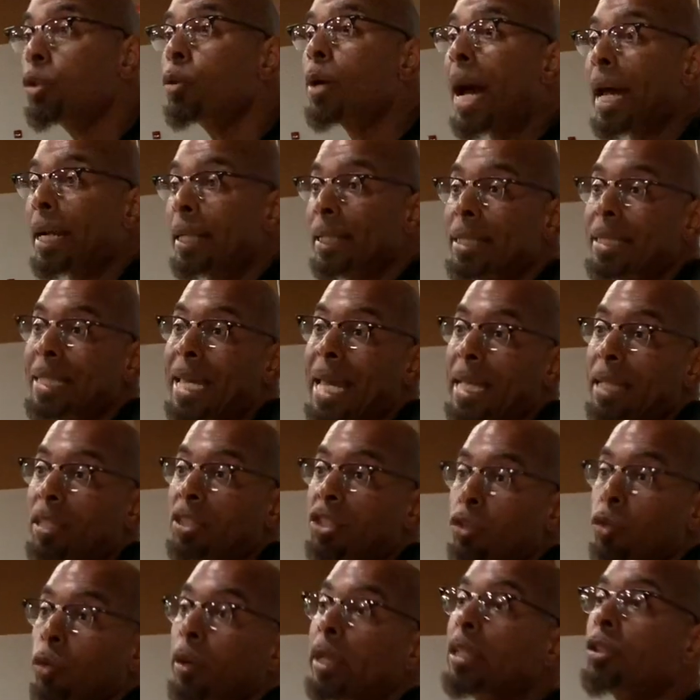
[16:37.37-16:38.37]
you gotta take
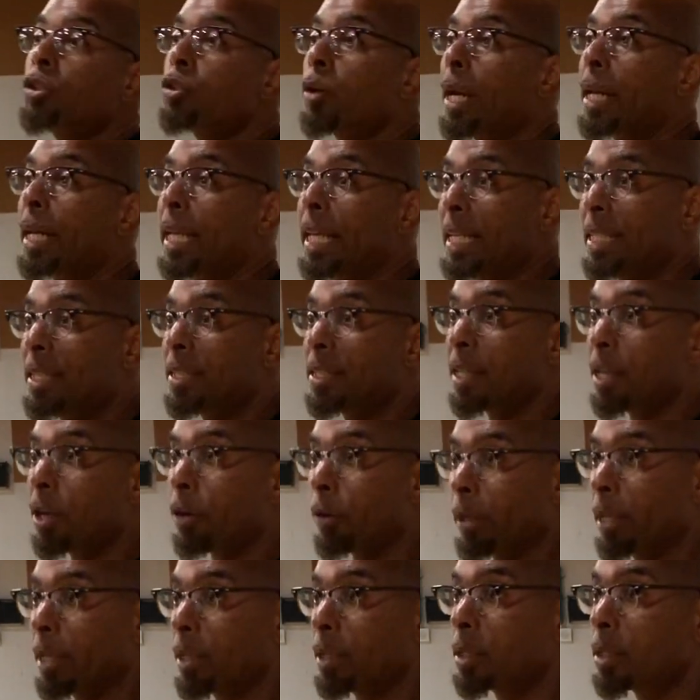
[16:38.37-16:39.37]
strength training
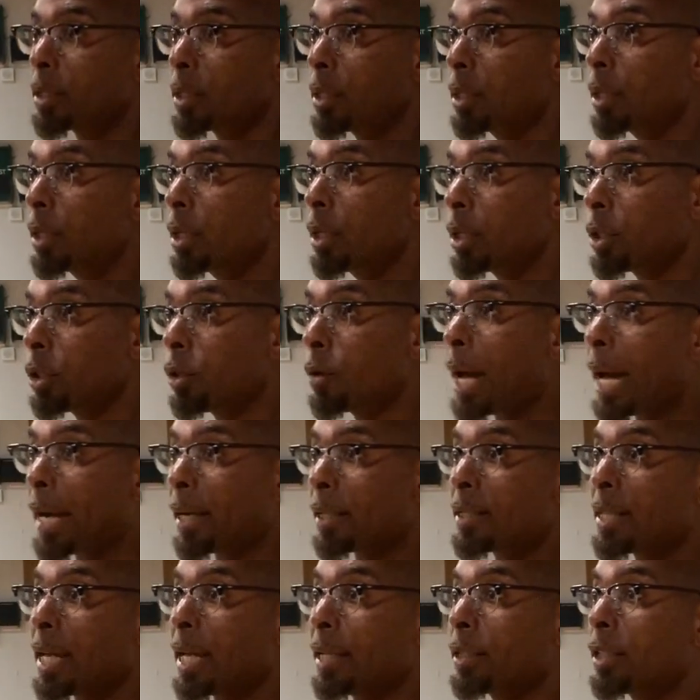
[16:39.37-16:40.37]
serious. You
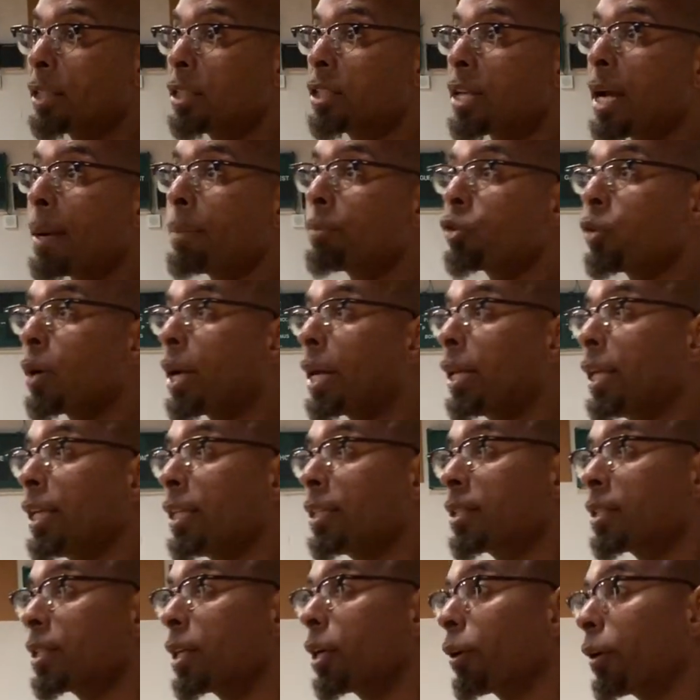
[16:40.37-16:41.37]
gotta take the jump
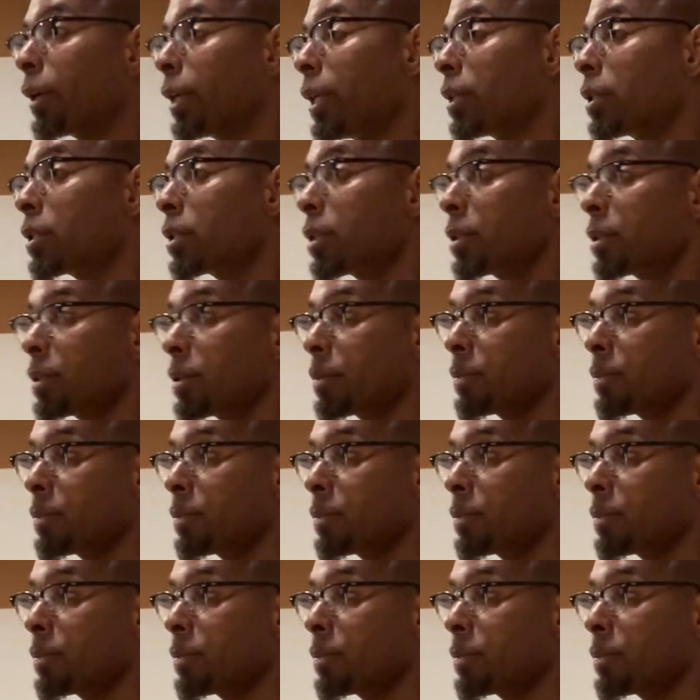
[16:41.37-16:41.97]
training serious.